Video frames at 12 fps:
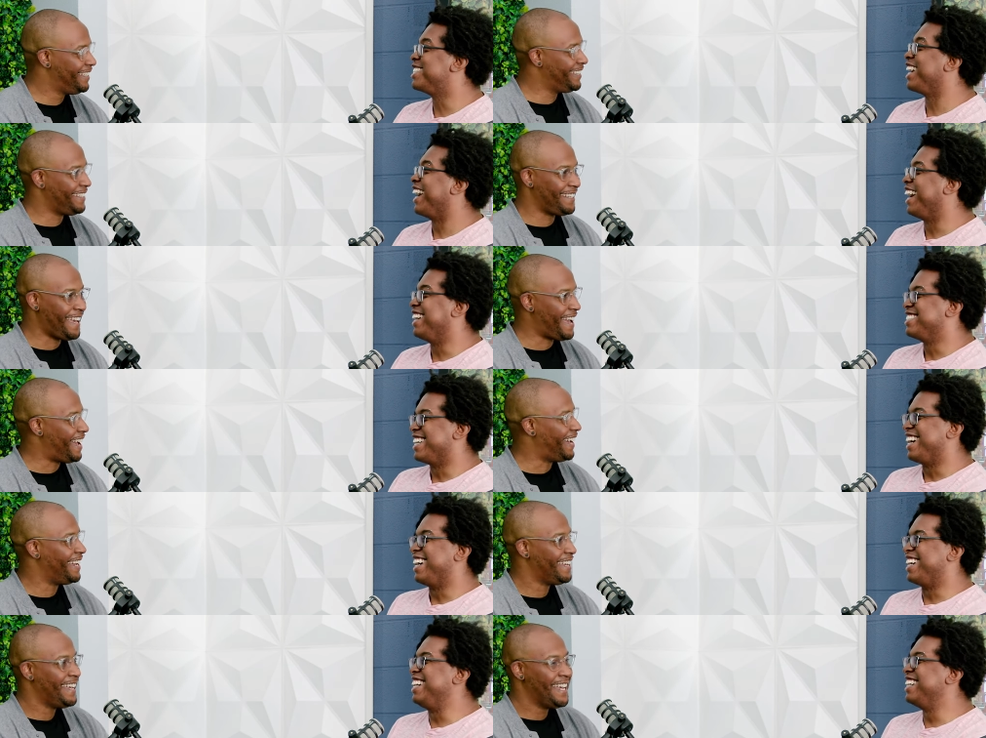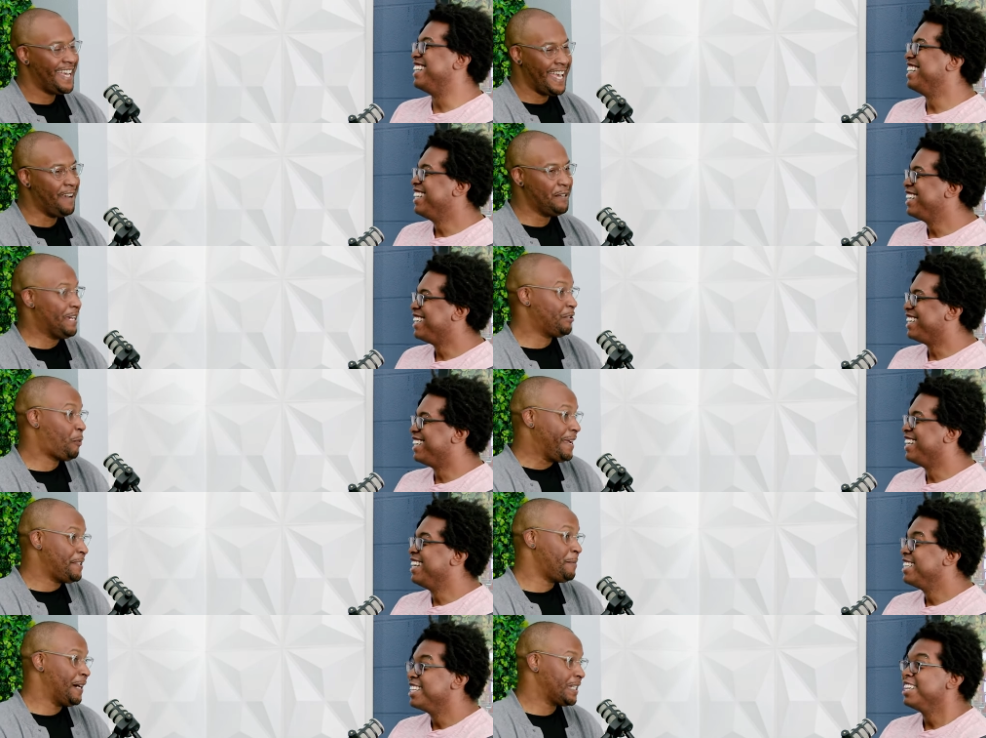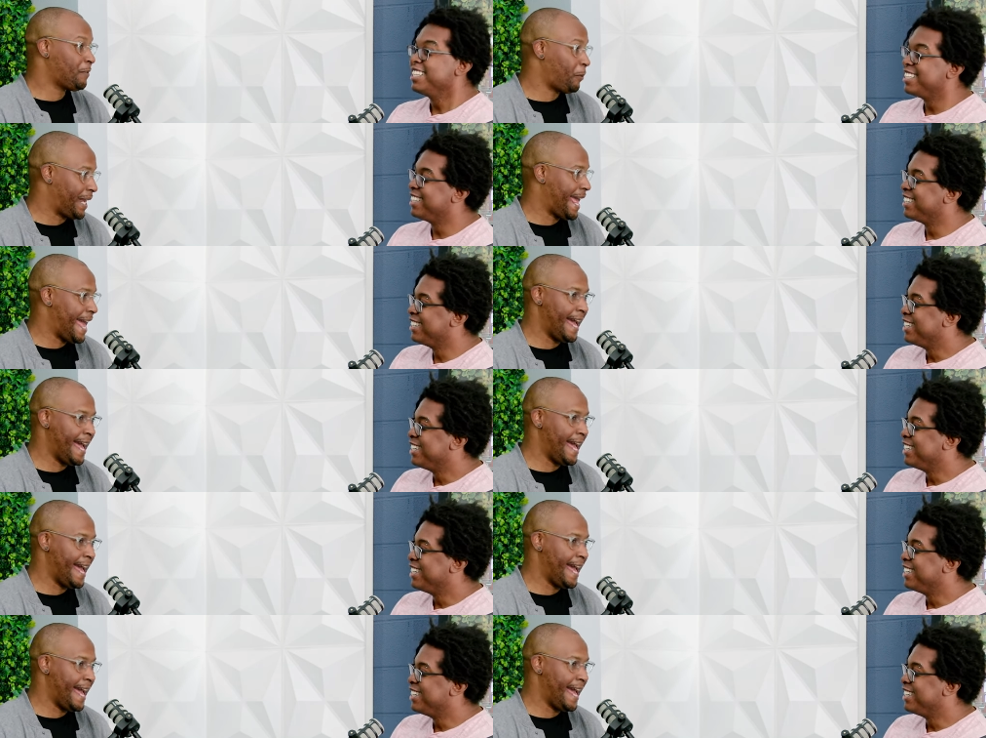Speaker 1: to say, yeah. I was like... it, it was way too much for what I